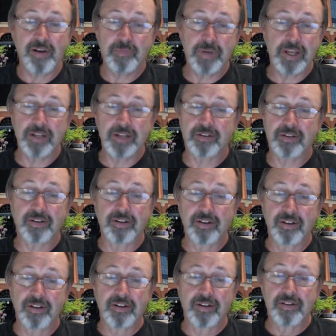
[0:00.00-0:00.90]
I mean,
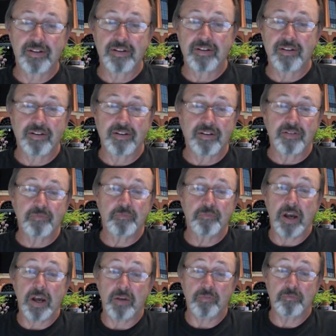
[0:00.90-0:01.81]

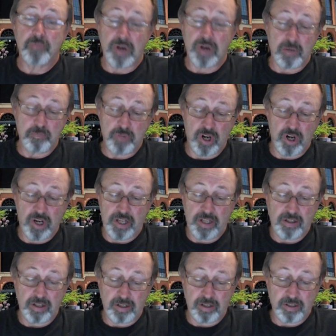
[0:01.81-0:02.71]
my my
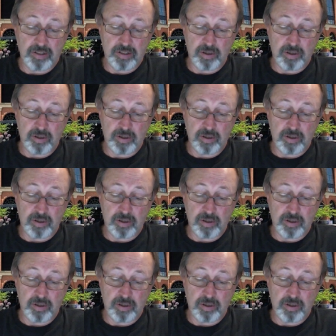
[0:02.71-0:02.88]
buddy, the,